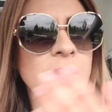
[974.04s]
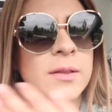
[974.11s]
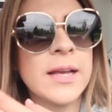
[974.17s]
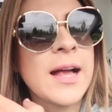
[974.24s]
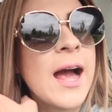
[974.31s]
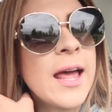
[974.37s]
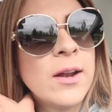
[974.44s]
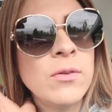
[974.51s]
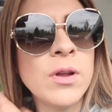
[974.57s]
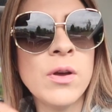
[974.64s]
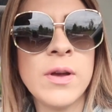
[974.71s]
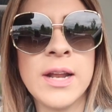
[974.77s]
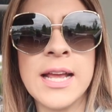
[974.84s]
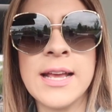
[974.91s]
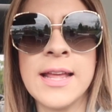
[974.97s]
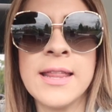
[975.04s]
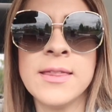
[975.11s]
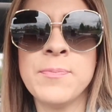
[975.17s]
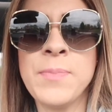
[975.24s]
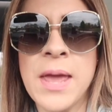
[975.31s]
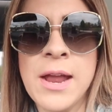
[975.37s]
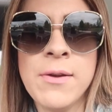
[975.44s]
like, I don't know, and
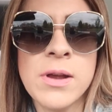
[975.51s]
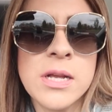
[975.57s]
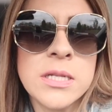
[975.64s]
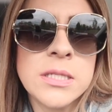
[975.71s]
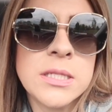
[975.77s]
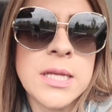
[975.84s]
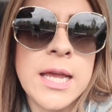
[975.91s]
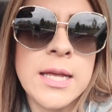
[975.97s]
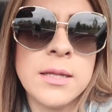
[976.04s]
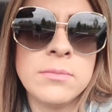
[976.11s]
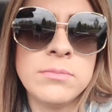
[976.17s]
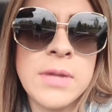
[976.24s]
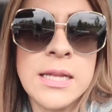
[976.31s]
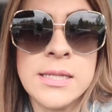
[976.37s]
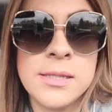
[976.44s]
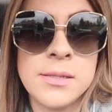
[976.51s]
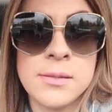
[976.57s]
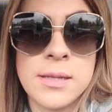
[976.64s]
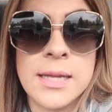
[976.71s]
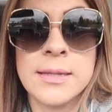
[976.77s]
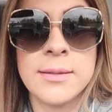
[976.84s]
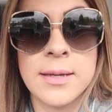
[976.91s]
the parents, like, the
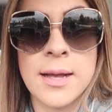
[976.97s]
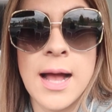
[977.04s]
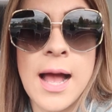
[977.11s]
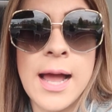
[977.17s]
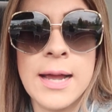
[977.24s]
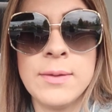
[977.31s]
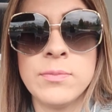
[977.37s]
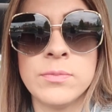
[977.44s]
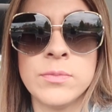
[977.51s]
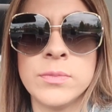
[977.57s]
guy,